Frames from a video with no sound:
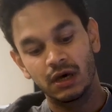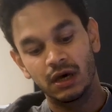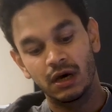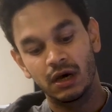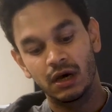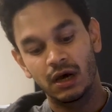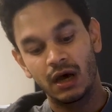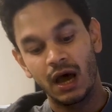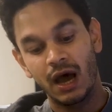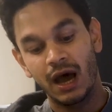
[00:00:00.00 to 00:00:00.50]

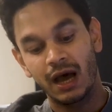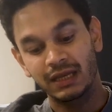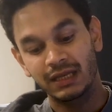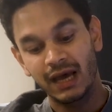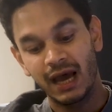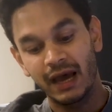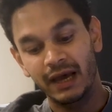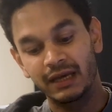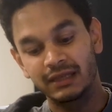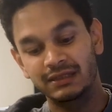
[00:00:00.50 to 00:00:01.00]
uh, at
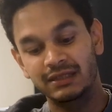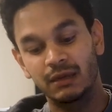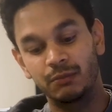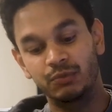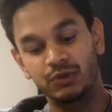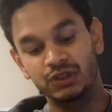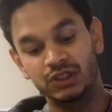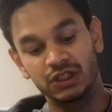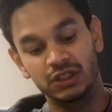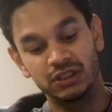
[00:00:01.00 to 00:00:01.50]
higher
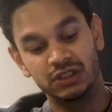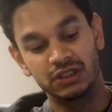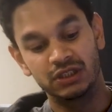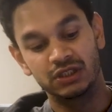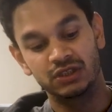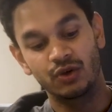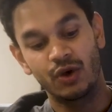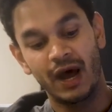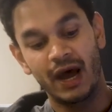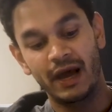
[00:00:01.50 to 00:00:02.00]

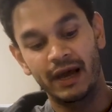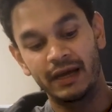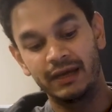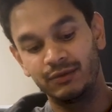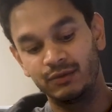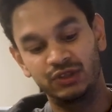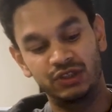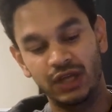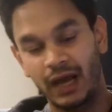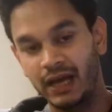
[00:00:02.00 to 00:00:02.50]
temperatures. So
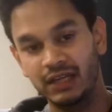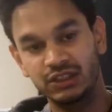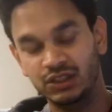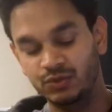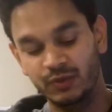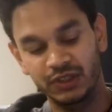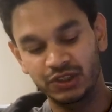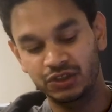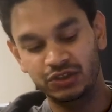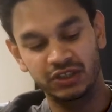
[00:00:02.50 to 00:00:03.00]
I, I
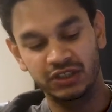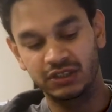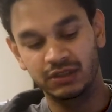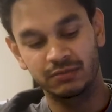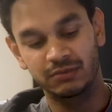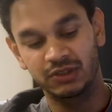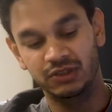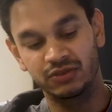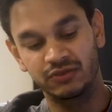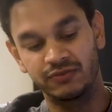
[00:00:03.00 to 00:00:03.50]
just went
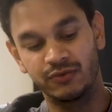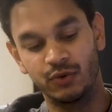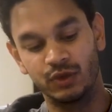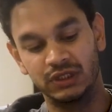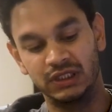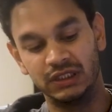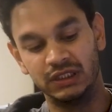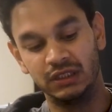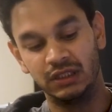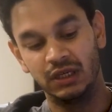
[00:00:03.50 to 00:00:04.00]
straight up to
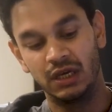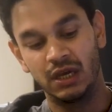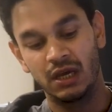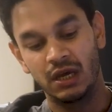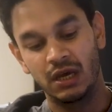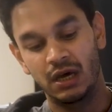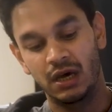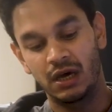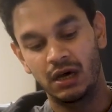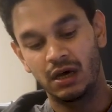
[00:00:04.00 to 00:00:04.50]
240,
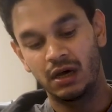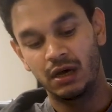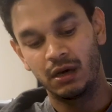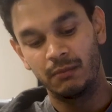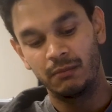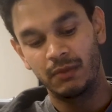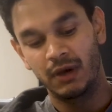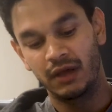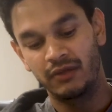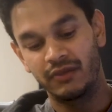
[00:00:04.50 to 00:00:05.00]

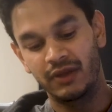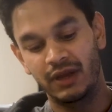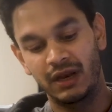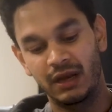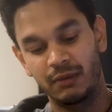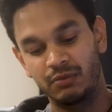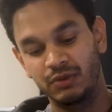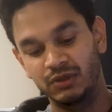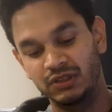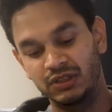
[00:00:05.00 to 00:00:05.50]
um, and
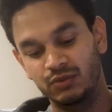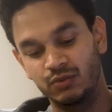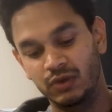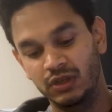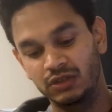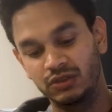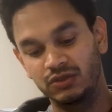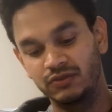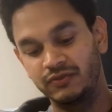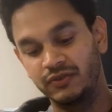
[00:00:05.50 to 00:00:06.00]
then I printed
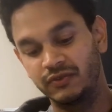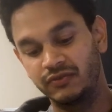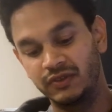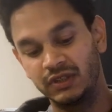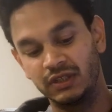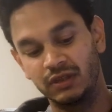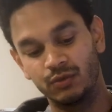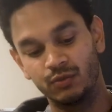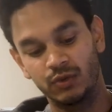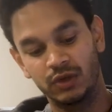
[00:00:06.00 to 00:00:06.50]
one at
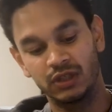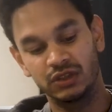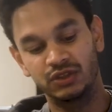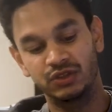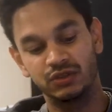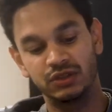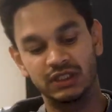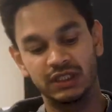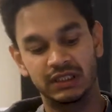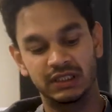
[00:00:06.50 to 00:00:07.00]
250 and one at
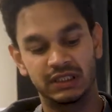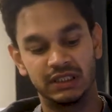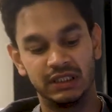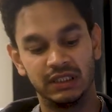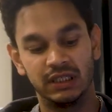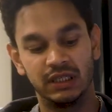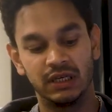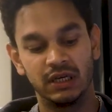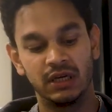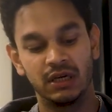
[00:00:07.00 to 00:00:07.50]

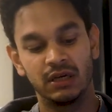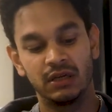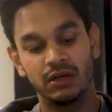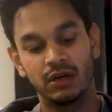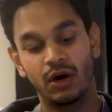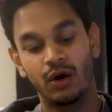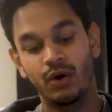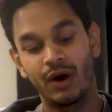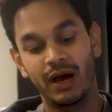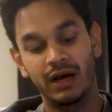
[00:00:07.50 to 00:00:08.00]
260.
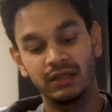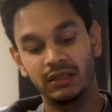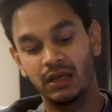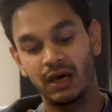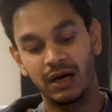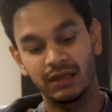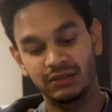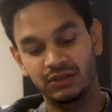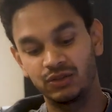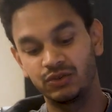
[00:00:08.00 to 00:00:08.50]
Now, at,
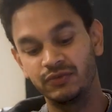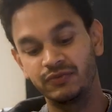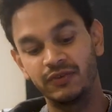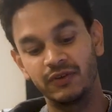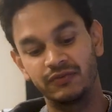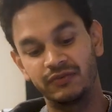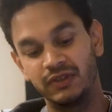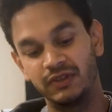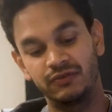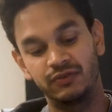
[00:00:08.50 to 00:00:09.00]
at
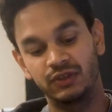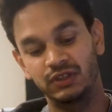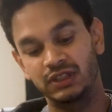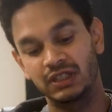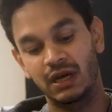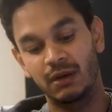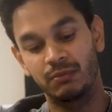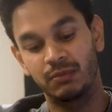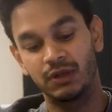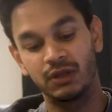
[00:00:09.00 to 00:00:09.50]
250, for
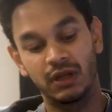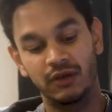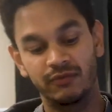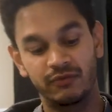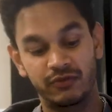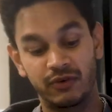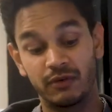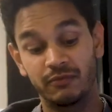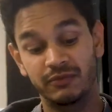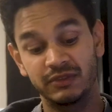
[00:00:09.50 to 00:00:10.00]
example,
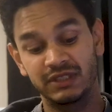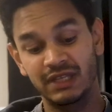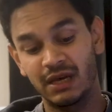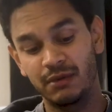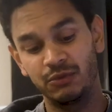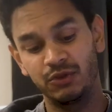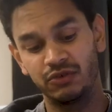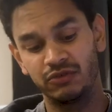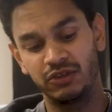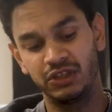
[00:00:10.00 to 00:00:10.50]
from the
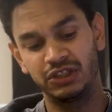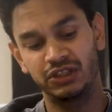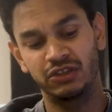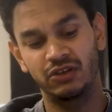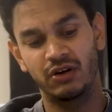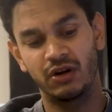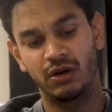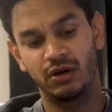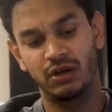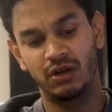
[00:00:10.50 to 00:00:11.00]
time you reach
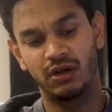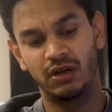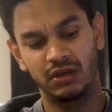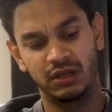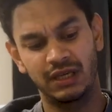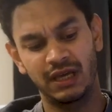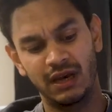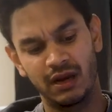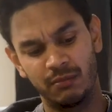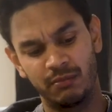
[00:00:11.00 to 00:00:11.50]
around,
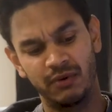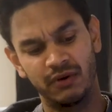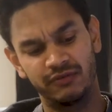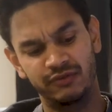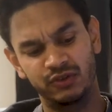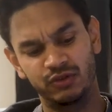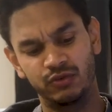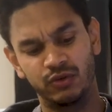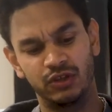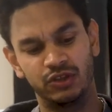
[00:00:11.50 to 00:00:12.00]
get
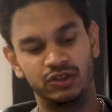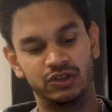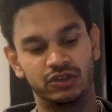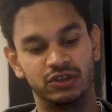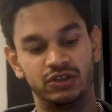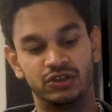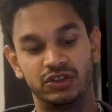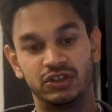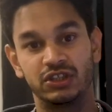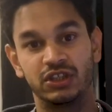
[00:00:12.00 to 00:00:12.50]
above
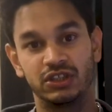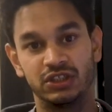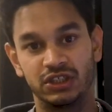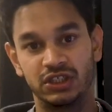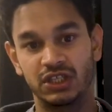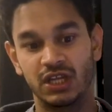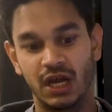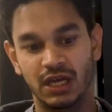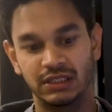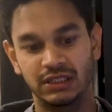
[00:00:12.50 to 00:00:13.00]
200, you should
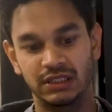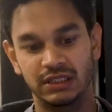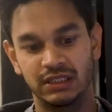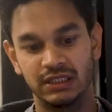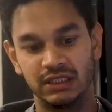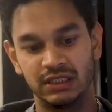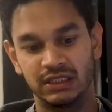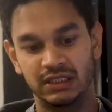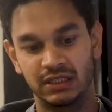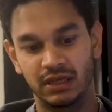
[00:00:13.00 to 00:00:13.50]
start to
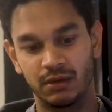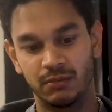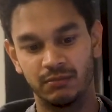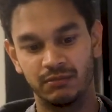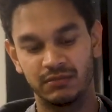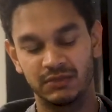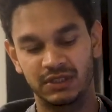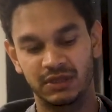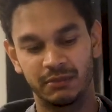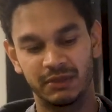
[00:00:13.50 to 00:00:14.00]
see
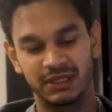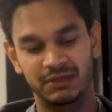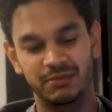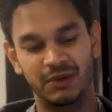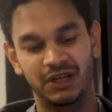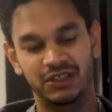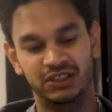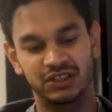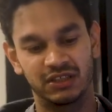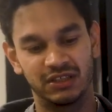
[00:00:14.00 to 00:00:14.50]
some some
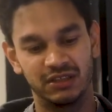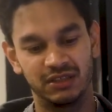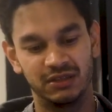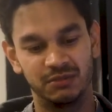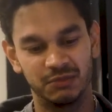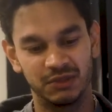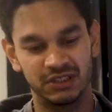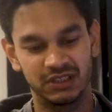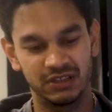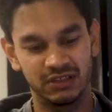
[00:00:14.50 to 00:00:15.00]
expansion, and
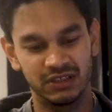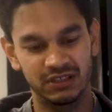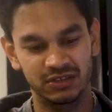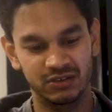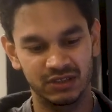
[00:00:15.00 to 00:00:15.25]
the material